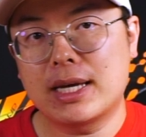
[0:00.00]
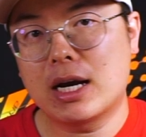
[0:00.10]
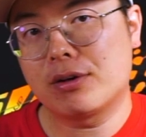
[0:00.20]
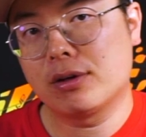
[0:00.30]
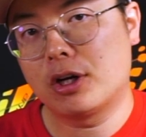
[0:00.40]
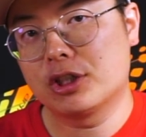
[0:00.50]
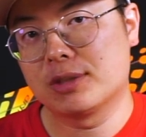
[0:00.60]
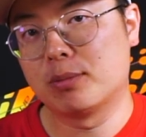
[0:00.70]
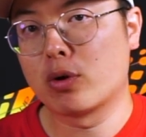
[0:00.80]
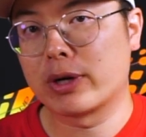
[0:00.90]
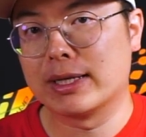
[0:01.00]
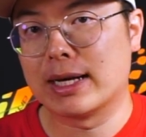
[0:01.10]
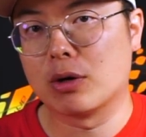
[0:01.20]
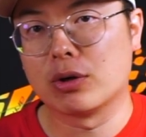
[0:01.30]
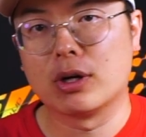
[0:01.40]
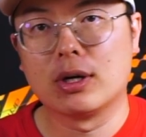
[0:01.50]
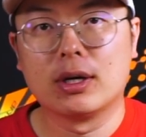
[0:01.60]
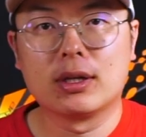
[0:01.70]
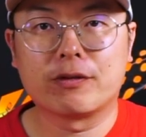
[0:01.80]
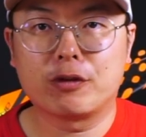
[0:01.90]
how the launch is broken down.
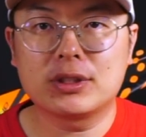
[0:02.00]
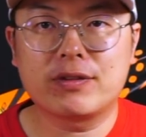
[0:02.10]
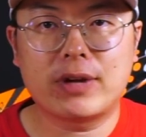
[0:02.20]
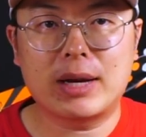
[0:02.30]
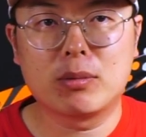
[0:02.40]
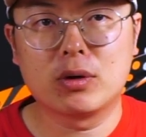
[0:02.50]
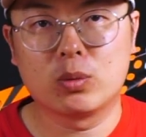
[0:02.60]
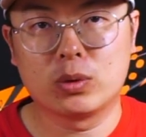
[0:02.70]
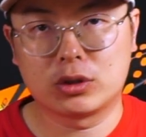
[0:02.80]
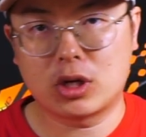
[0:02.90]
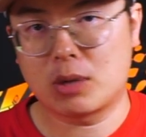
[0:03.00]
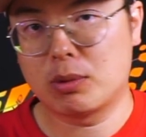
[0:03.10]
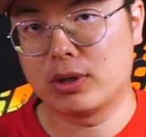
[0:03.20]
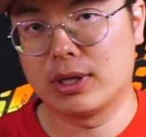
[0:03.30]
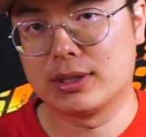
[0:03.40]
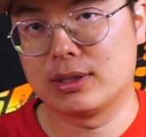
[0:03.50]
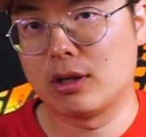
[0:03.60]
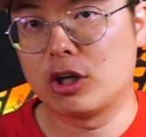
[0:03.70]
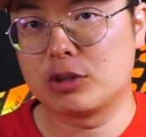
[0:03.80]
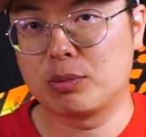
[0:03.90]
The first flight mode we'll talk about is the
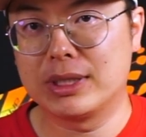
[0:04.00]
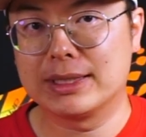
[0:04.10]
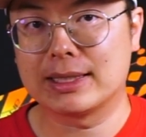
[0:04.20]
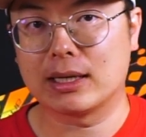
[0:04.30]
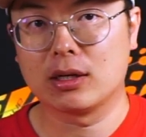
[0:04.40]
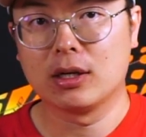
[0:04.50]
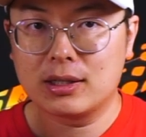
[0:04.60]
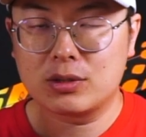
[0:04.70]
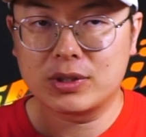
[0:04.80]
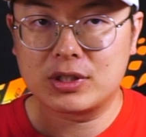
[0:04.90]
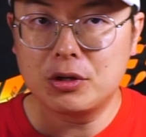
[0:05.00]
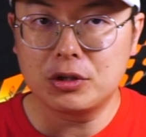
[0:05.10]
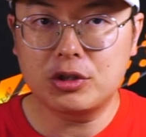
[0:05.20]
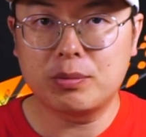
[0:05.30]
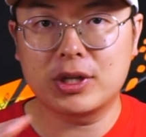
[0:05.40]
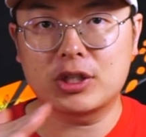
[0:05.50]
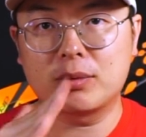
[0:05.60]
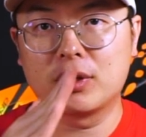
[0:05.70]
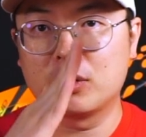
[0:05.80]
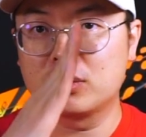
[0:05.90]
launch preset. So it's used to pitch up
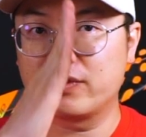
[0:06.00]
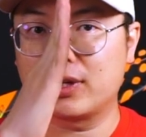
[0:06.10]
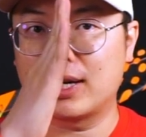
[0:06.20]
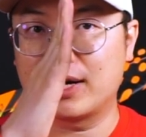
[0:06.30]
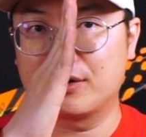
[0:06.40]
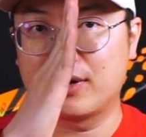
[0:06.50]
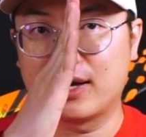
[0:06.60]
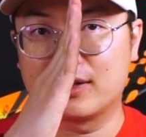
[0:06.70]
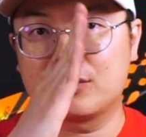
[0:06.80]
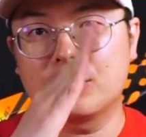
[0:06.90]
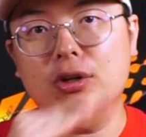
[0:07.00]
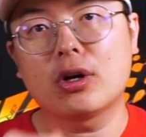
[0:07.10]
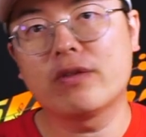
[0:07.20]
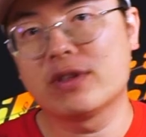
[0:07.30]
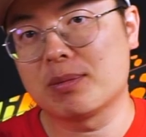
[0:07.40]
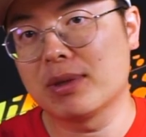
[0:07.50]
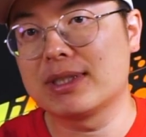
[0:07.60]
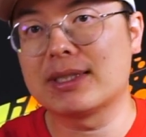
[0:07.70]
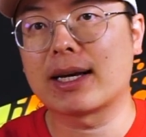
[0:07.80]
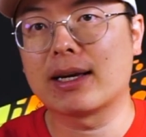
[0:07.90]
the nose of the glider and it's turned off a split
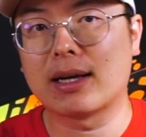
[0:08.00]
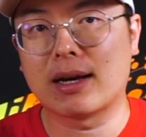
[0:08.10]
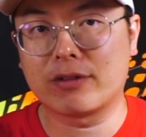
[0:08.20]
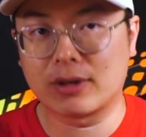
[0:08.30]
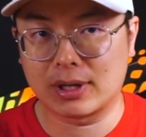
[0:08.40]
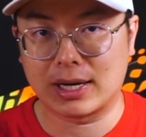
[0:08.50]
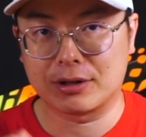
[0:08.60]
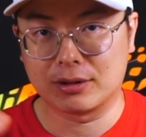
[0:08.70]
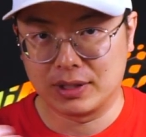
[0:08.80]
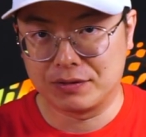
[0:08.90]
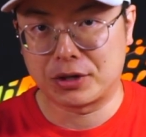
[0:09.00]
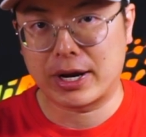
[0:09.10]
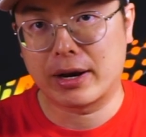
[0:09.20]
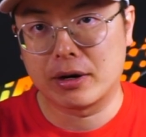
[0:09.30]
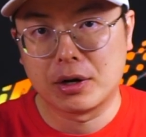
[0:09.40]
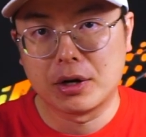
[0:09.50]
second after the glider leaves your hand.